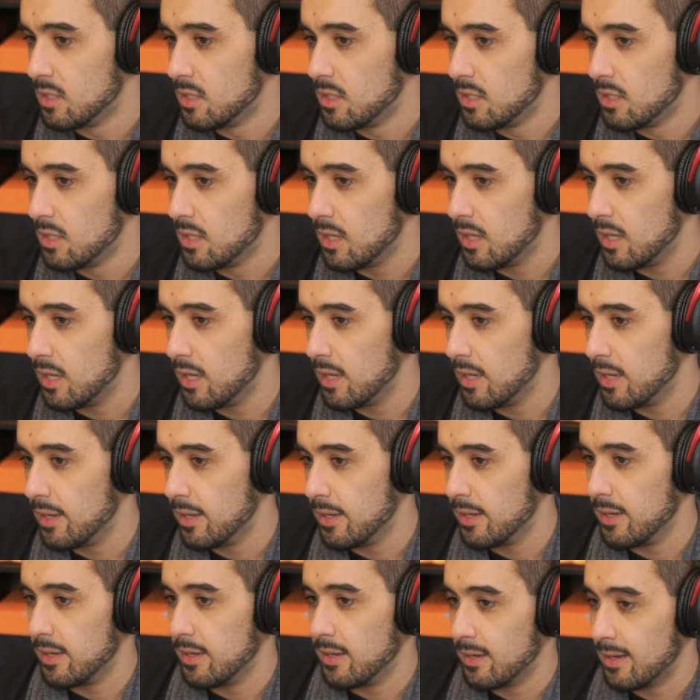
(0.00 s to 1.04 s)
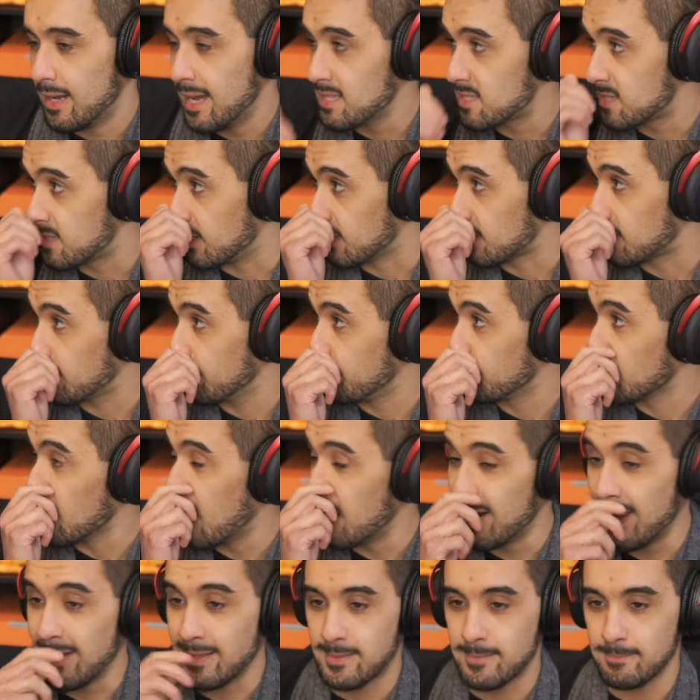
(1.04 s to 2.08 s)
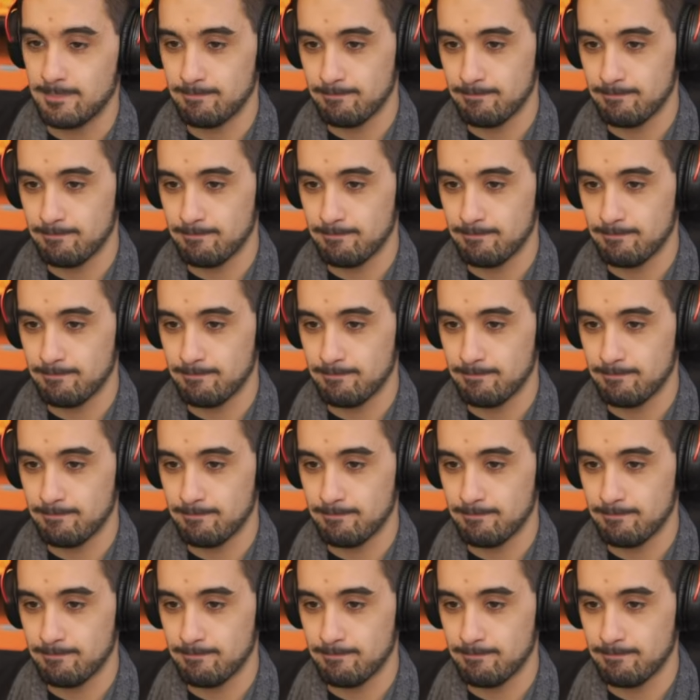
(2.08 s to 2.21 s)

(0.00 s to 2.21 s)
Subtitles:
That's sick. All right.